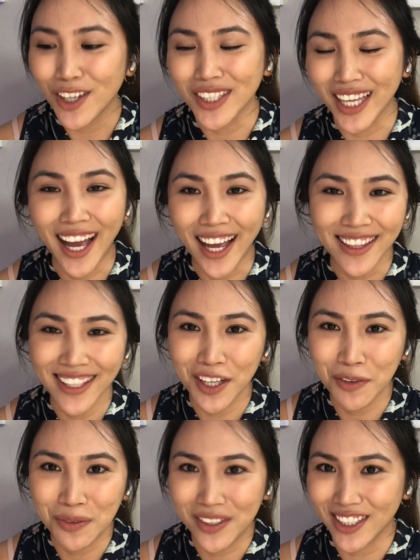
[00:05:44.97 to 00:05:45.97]
yeah, I think
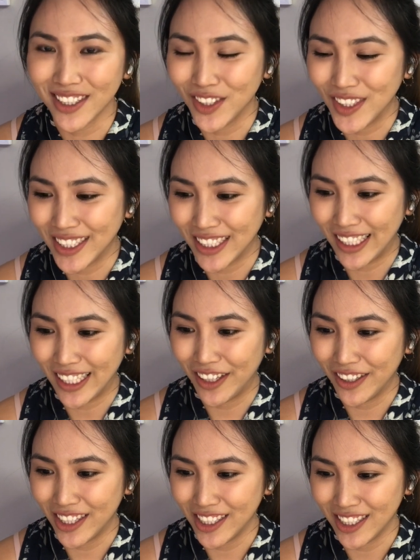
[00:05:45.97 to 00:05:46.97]
everyone just uses it now.
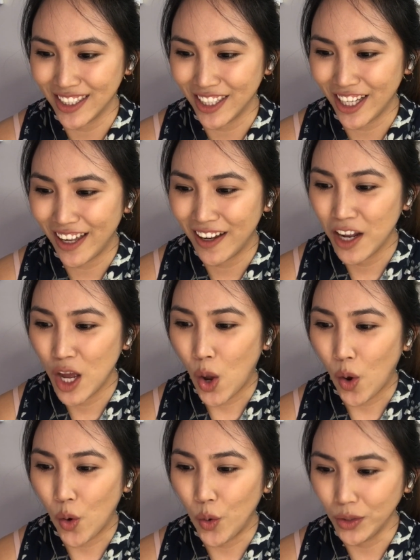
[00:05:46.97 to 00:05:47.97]
This is
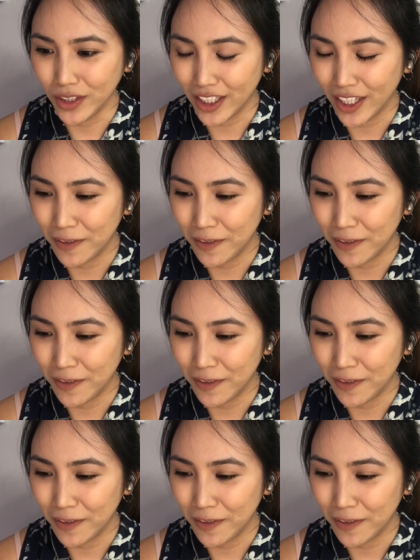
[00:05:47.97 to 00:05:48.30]
old.